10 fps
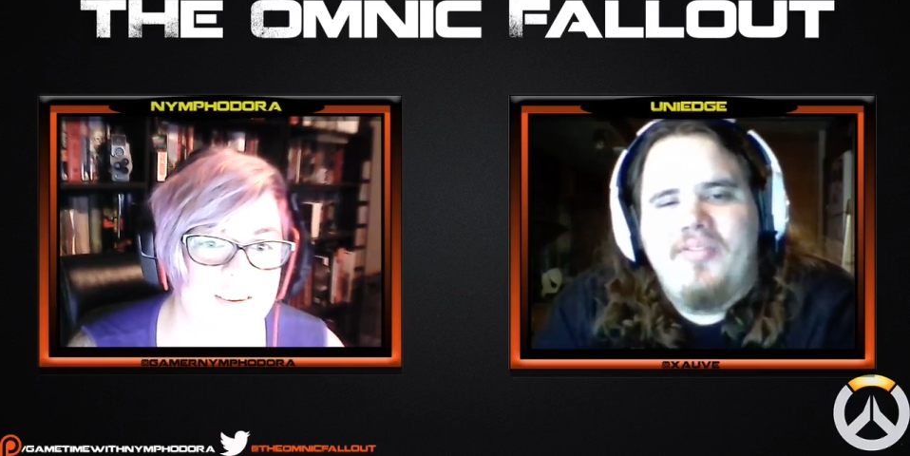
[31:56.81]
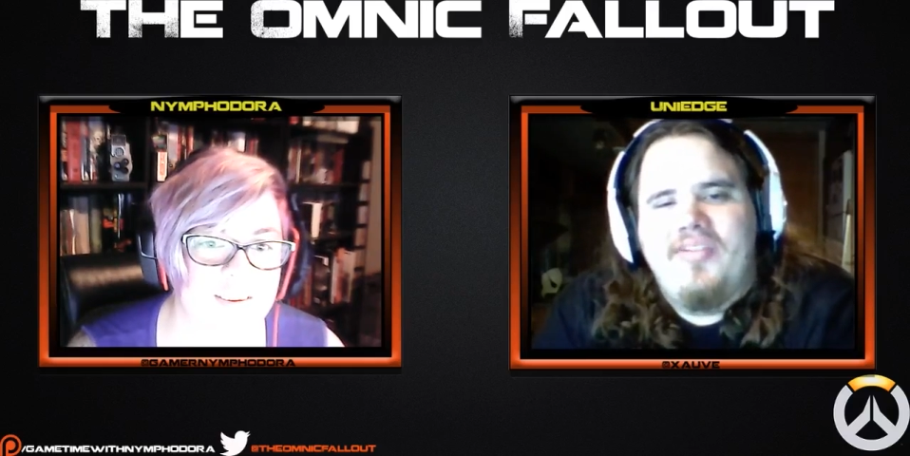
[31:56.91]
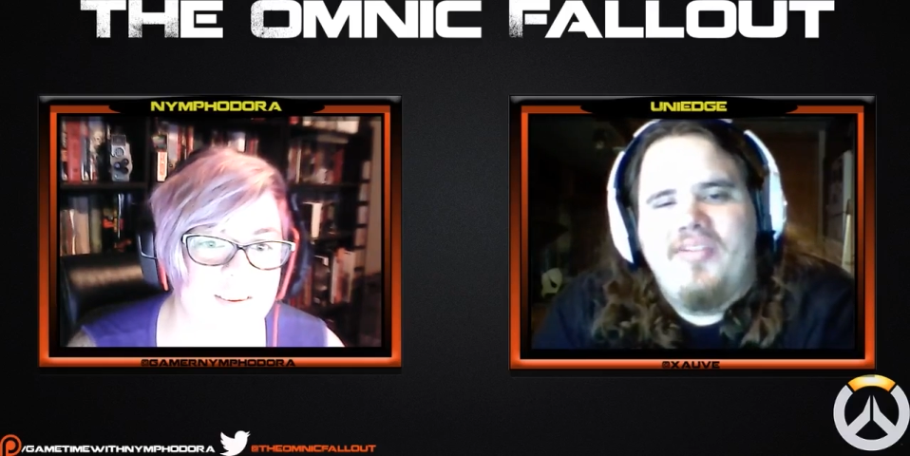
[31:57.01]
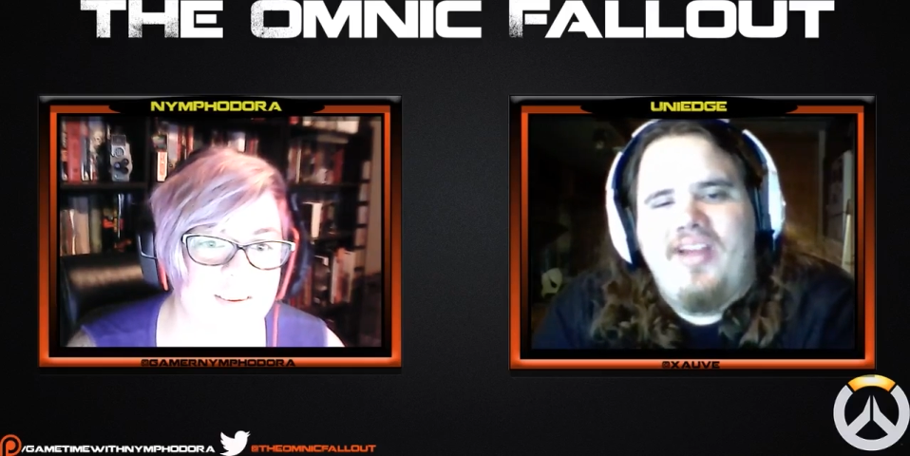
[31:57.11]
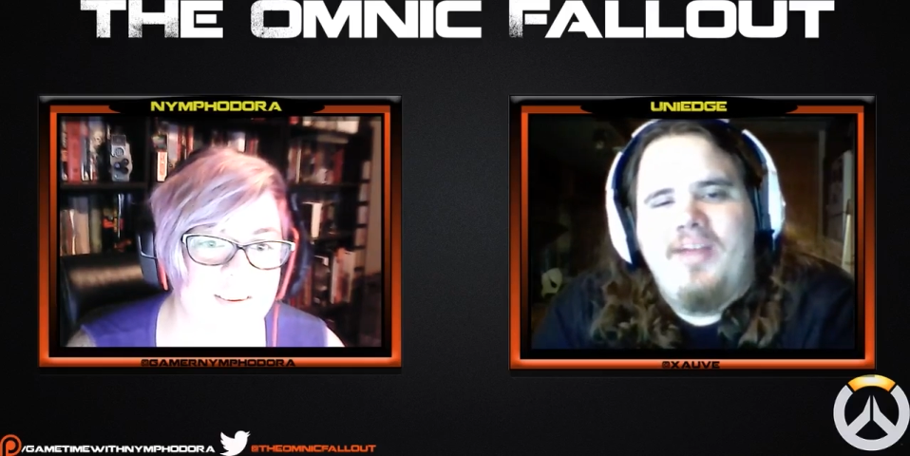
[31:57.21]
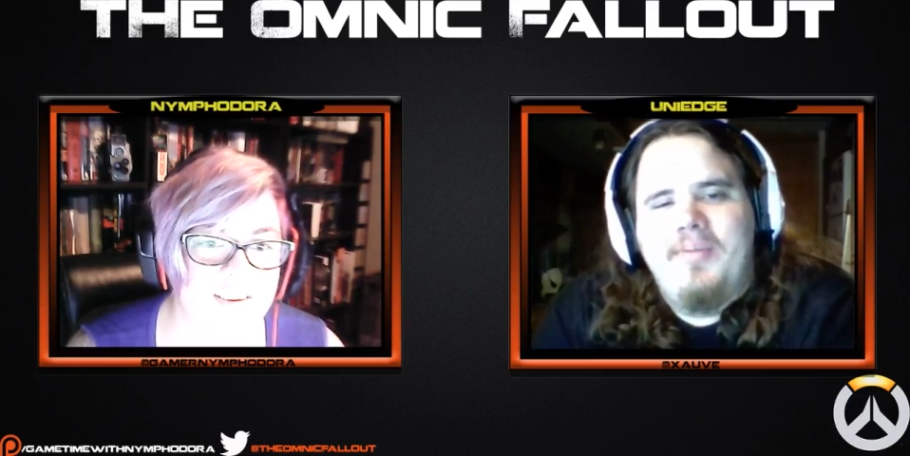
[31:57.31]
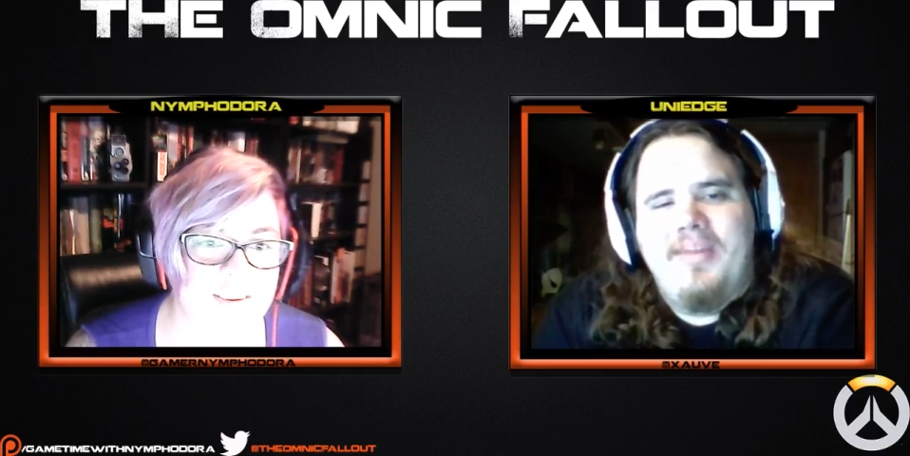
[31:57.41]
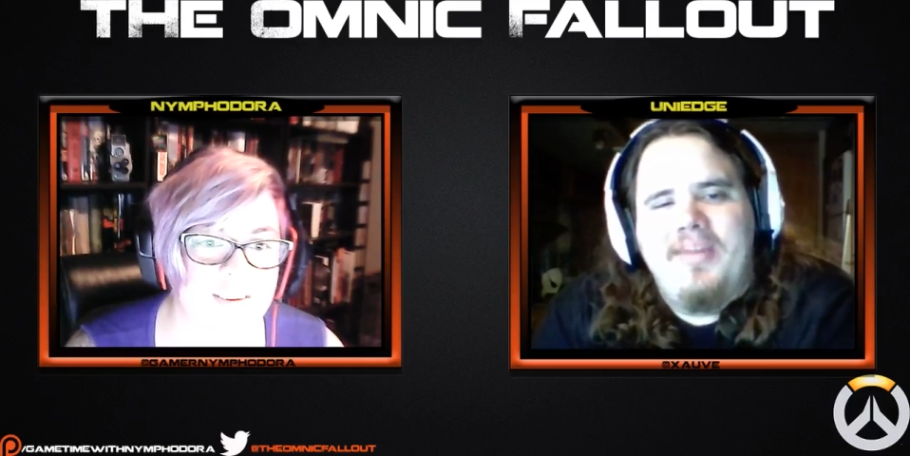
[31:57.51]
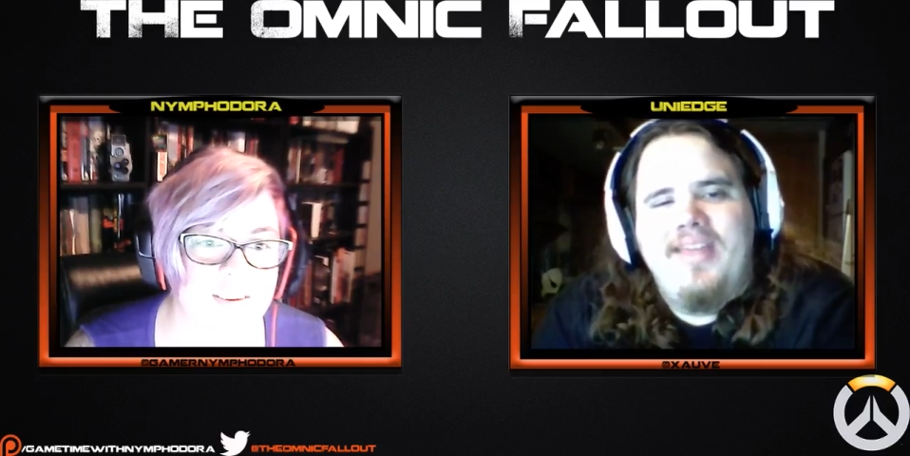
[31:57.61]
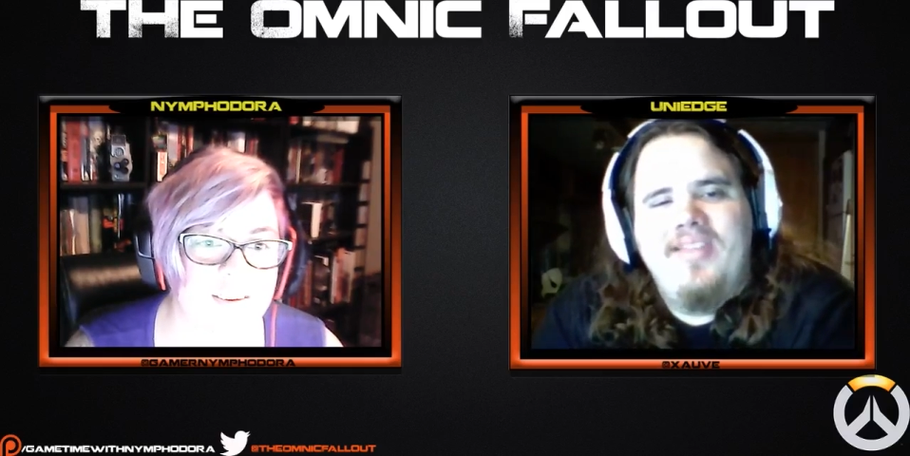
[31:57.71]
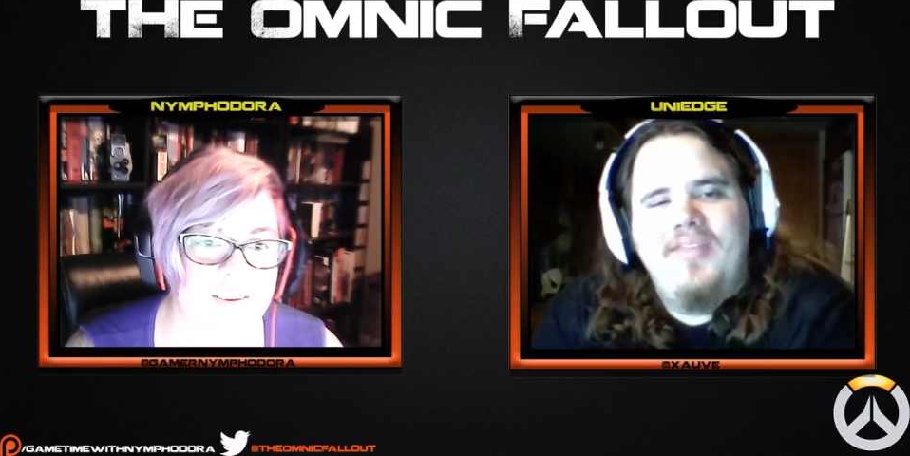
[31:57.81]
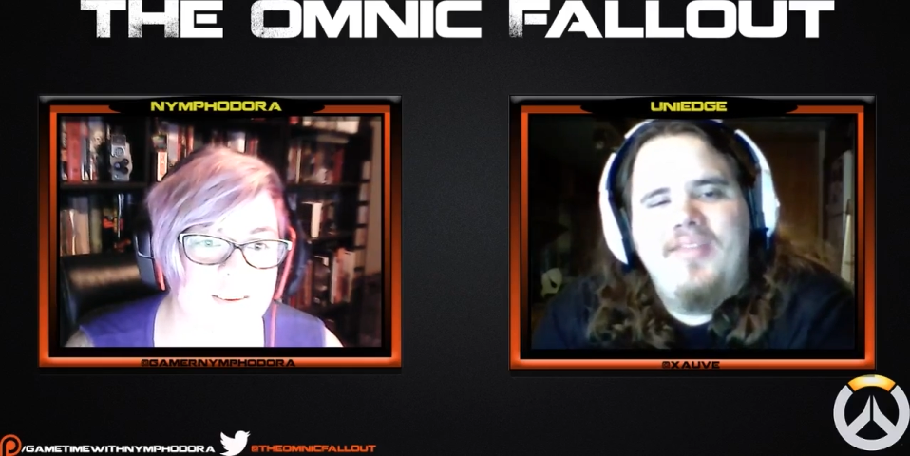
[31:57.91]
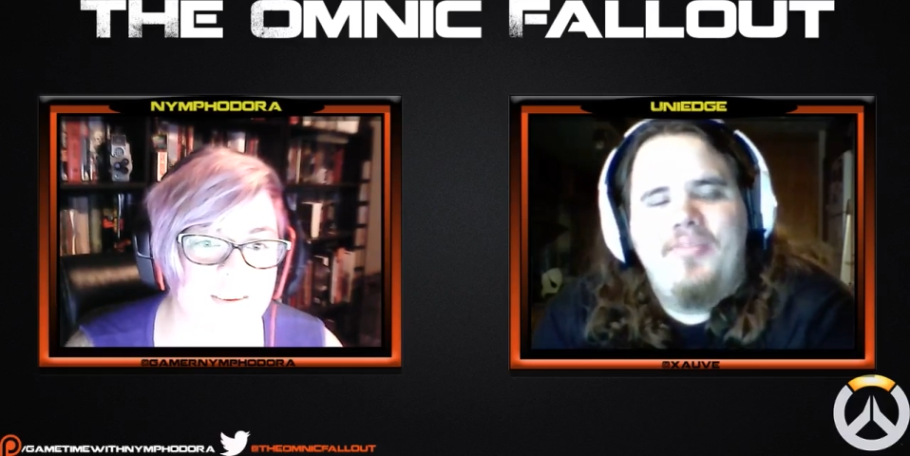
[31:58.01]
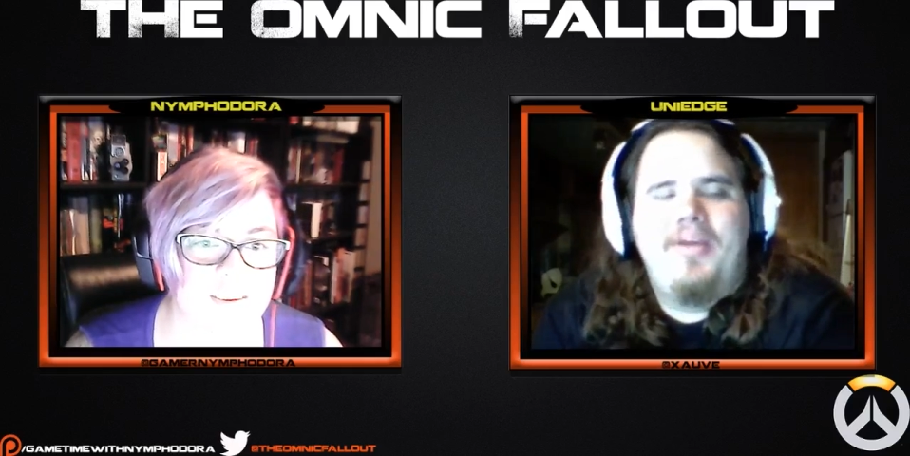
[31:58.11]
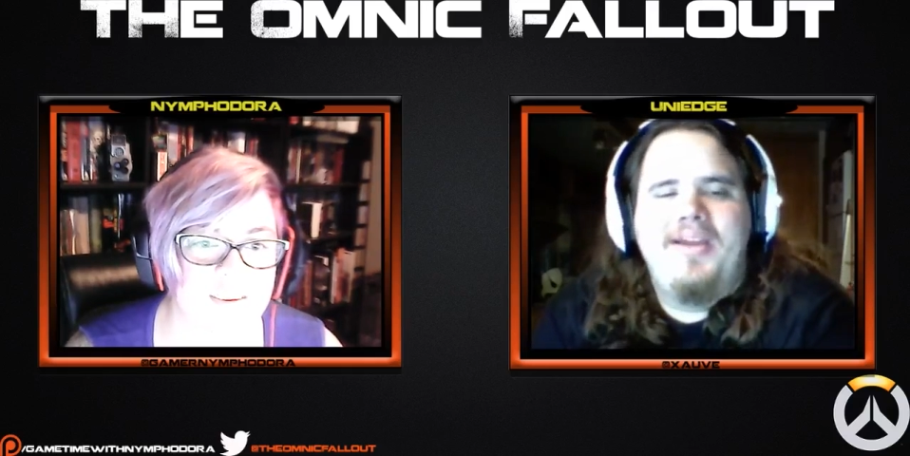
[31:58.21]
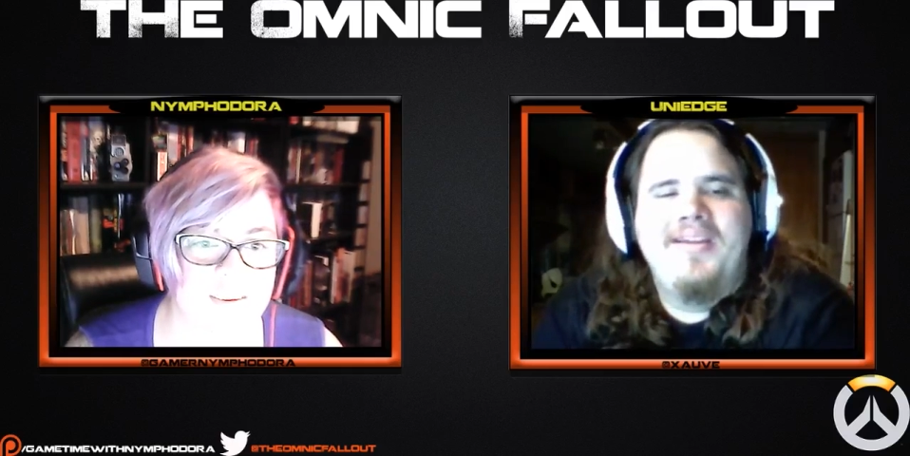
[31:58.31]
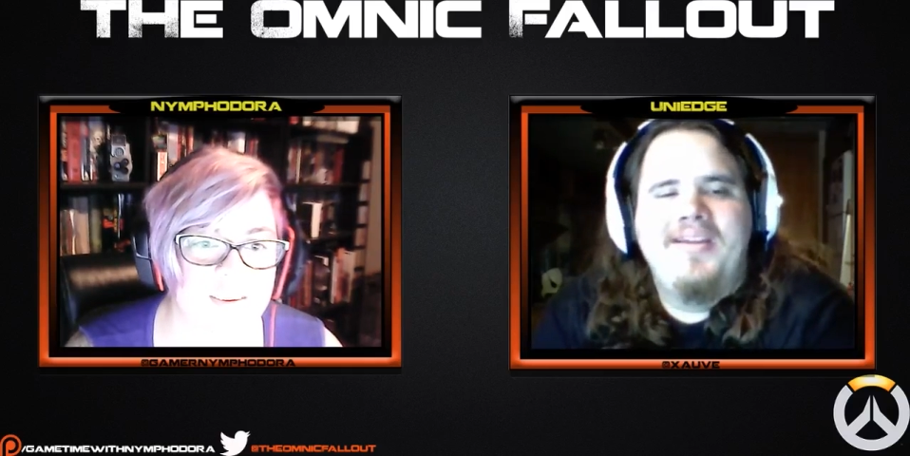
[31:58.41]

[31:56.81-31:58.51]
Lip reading: retirement, but he lives by